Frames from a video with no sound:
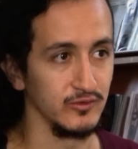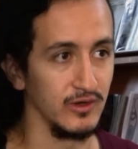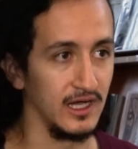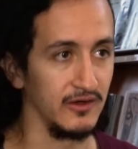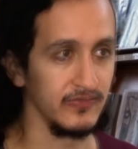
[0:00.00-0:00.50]
you
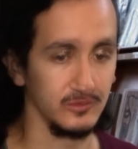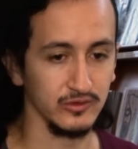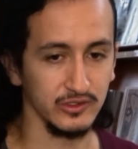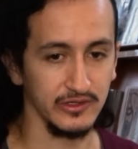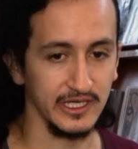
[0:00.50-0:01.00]
have
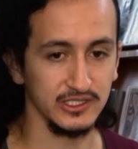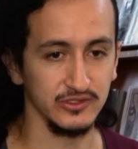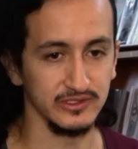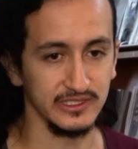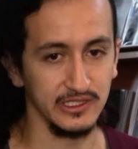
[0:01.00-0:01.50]
good
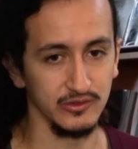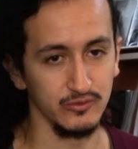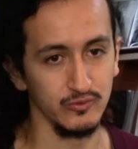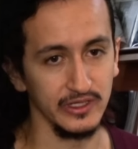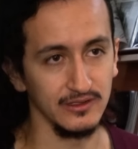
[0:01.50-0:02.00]
connections in your
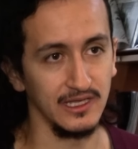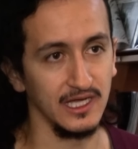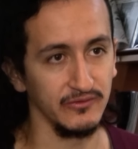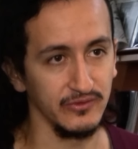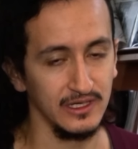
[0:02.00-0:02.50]
real
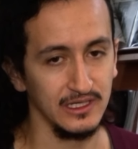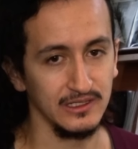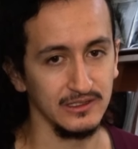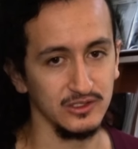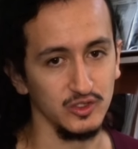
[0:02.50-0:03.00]
life,
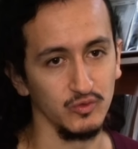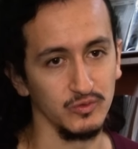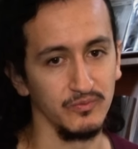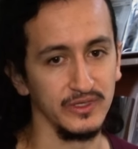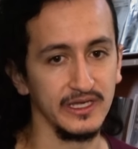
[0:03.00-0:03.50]
you
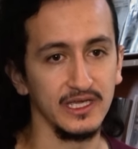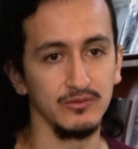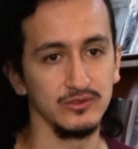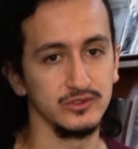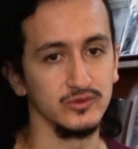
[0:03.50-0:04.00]
would be
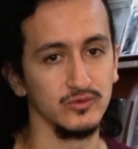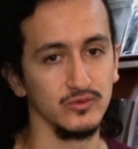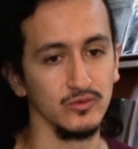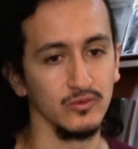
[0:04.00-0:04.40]
able to